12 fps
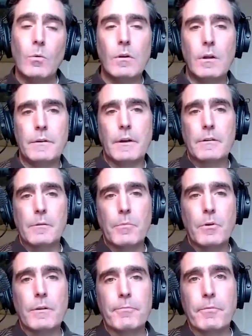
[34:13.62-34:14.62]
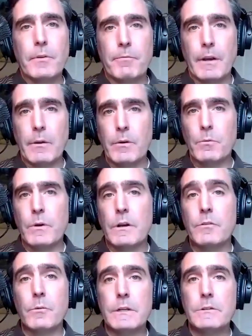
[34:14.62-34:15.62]
Well, and Dr. Moore, if anyone wanted
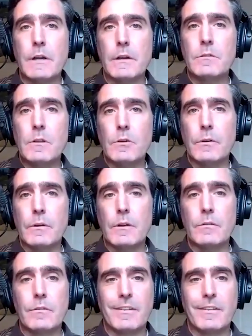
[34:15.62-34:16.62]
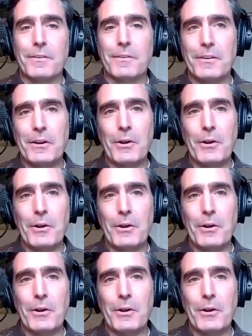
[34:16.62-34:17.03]
to reach out to you, and because they're,